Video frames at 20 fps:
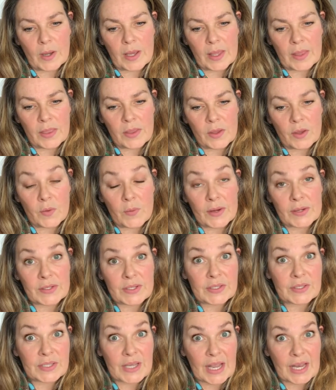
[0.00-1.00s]
with your
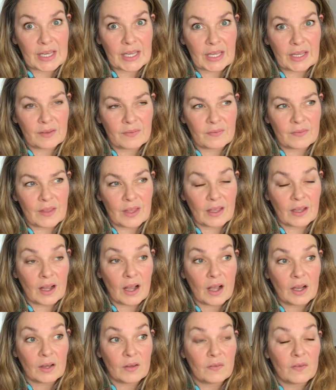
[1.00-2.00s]
understanding of the
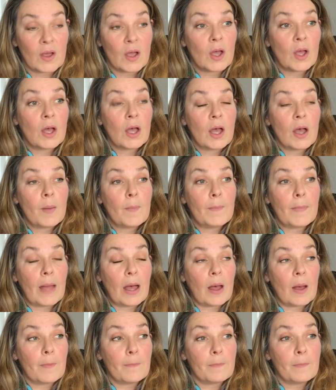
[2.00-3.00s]
kind of
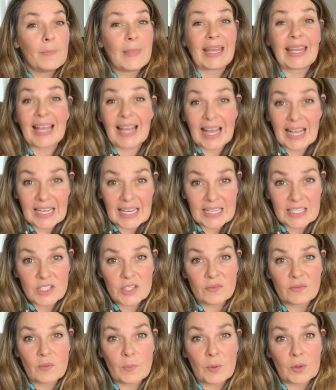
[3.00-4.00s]
mechanics
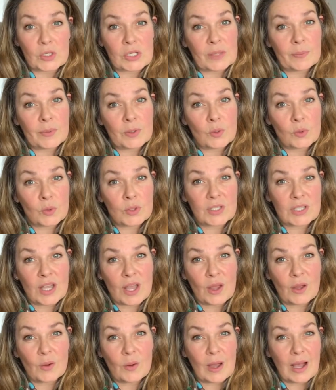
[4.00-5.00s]
of the body, but
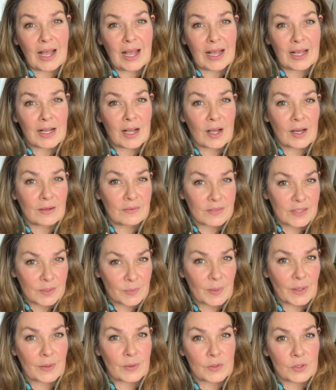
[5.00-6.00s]
also at kind of
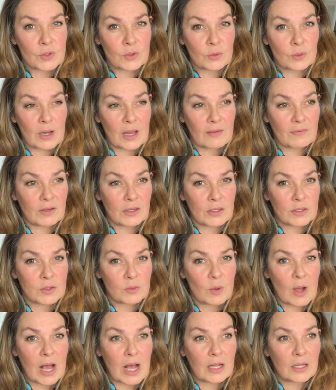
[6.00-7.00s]
spiritual level as
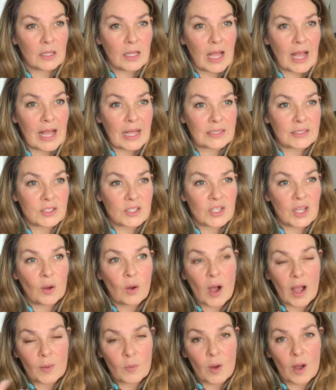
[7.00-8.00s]
well. And so
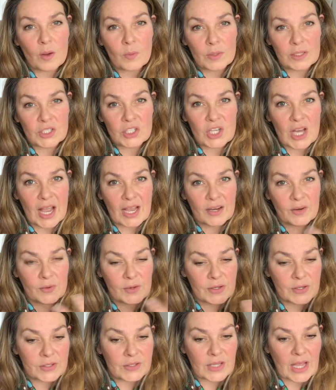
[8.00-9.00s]
I work with
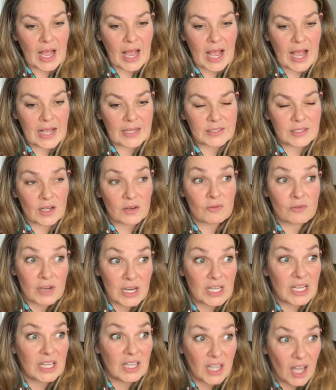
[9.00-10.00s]
chakras, and I
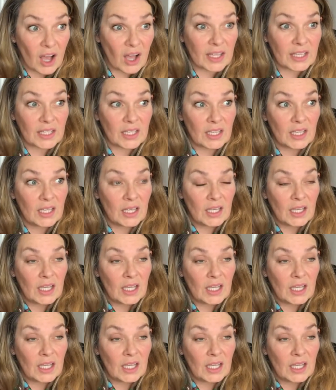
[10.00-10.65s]
really like